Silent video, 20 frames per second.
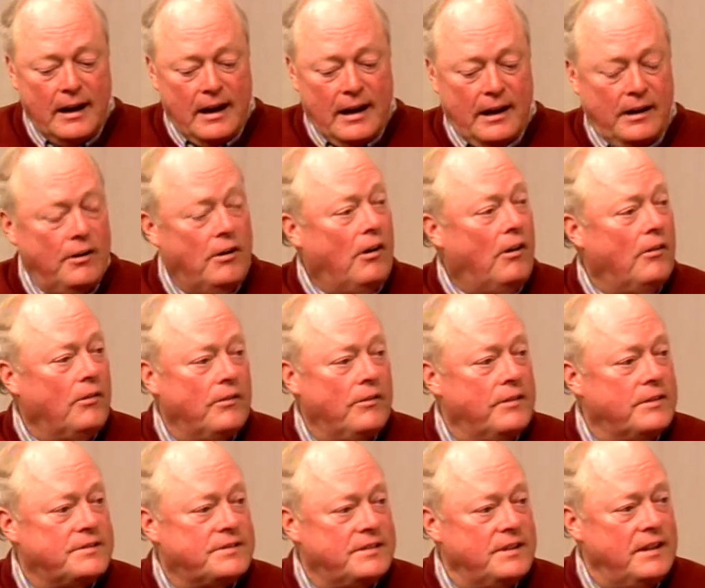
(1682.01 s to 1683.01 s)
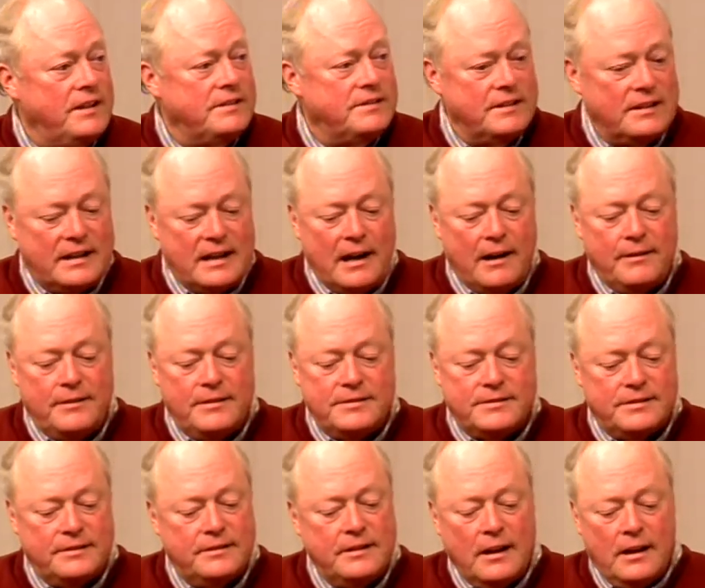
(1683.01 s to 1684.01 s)
and all the cities and counties
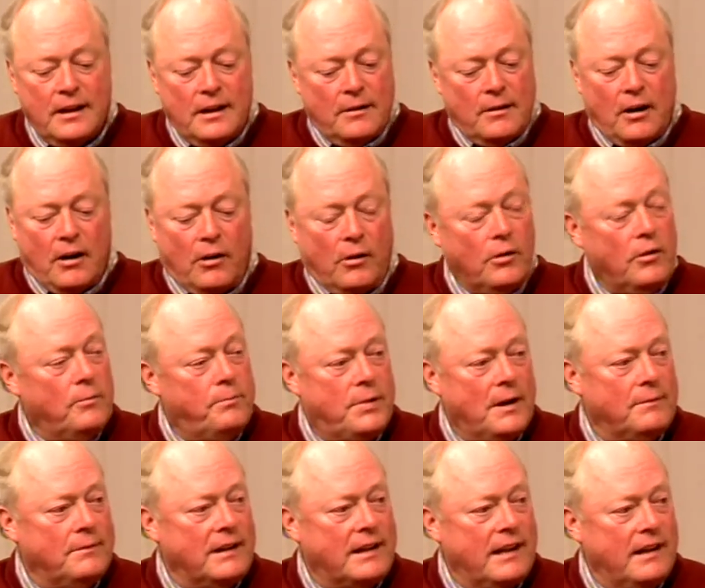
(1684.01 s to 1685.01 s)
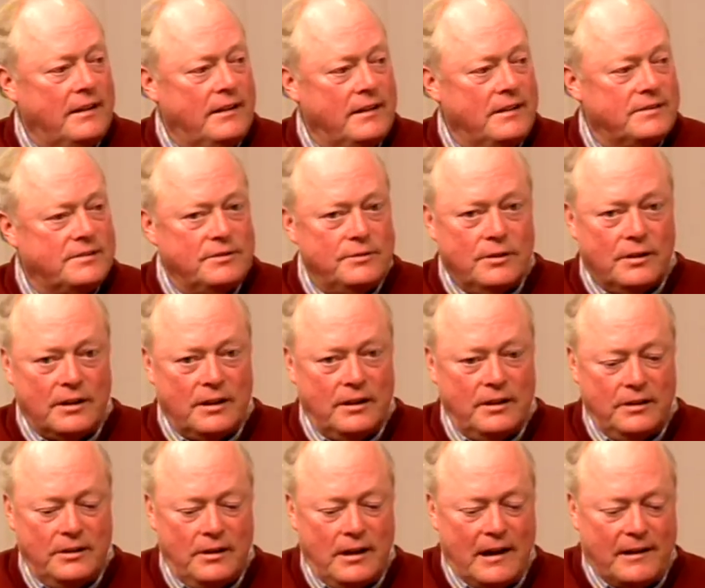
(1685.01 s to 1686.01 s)
and all the public entities in Oregon.
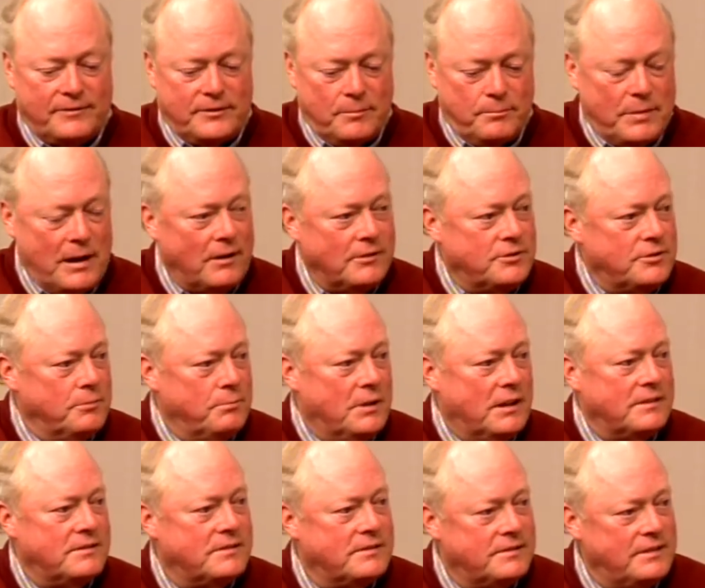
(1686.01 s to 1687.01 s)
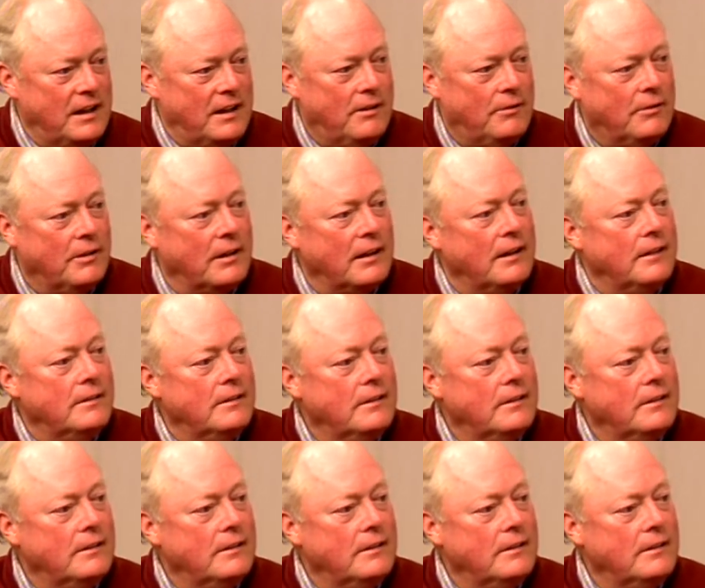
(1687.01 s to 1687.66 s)
You have to balance your budget, state of Oregon.